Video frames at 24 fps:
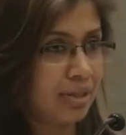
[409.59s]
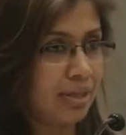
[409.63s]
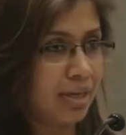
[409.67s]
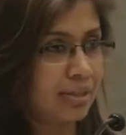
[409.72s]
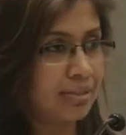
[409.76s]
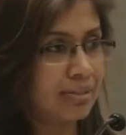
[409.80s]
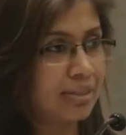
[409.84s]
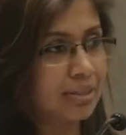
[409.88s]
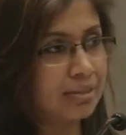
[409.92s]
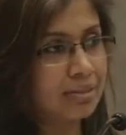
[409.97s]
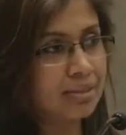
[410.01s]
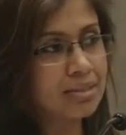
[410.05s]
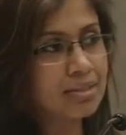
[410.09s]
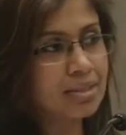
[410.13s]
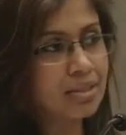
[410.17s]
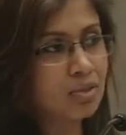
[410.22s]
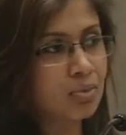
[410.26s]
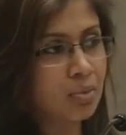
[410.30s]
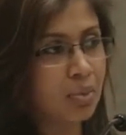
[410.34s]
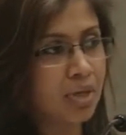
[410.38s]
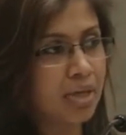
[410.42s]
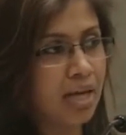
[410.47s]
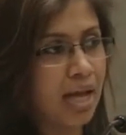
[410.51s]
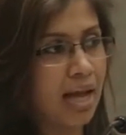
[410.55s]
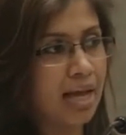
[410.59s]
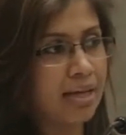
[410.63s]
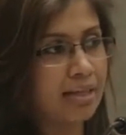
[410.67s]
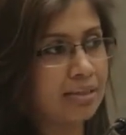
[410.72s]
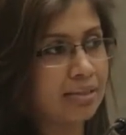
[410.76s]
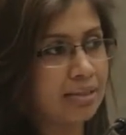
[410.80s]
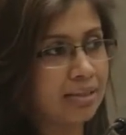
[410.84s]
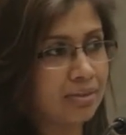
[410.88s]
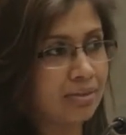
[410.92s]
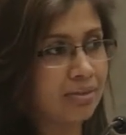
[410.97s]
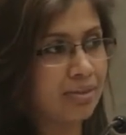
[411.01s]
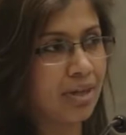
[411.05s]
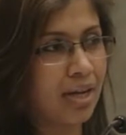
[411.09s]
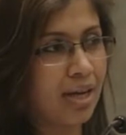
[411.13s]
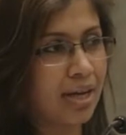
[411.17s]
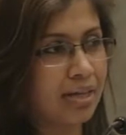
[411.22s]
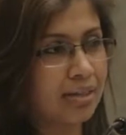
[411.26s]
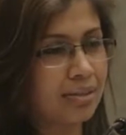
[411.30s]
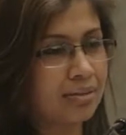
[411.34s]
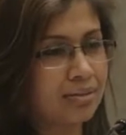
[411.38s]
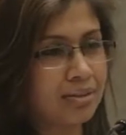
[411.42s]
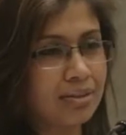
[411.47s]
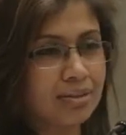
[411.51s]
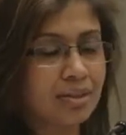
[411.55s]
and saying, this is what I did
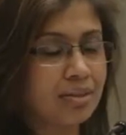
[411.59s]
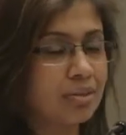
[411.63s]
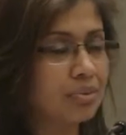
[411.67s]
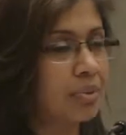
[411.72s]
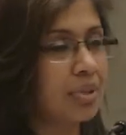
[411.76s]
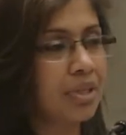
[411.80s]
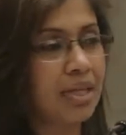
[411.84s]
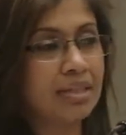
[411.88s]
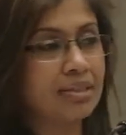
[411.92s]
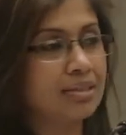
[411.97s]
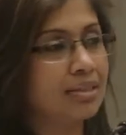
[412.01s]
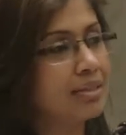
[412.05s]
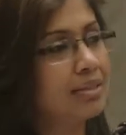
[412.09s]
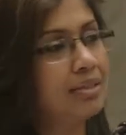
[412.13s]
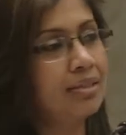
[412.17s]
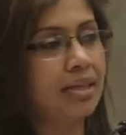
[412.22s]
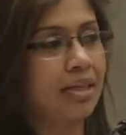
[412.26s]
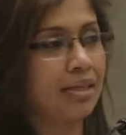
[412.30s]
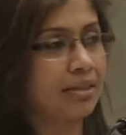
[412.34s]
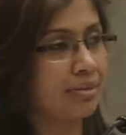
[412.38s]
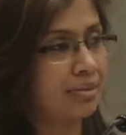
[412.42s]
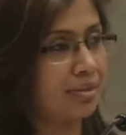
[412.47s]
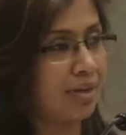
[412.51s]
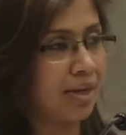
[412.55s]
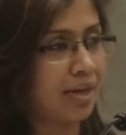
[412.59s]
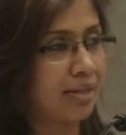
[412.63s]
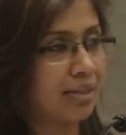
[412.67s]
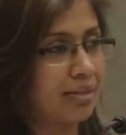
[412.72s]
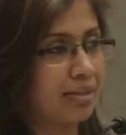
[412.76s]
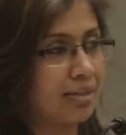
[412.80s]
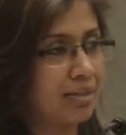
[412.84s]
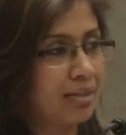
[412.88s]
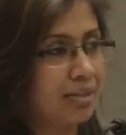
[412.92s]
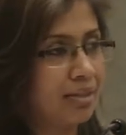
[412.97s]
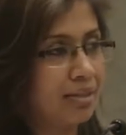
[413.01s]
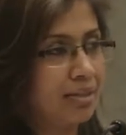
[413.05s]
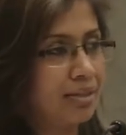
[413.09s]
right. This is what I didn't get right.